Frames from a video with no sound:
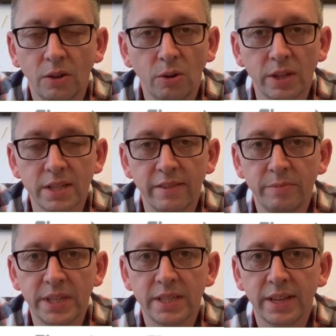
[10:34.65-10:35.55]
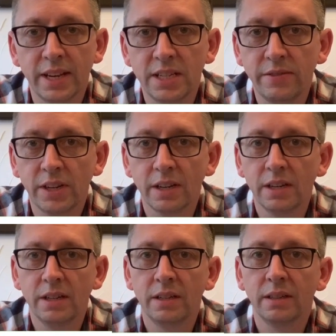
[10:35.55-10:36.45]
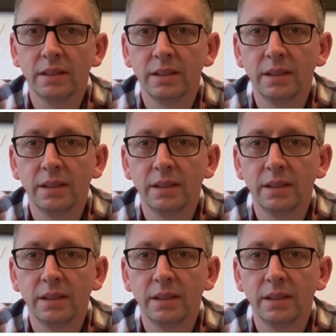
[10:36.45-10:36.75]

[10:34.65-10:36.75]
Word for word: All that's left for me to say is if you can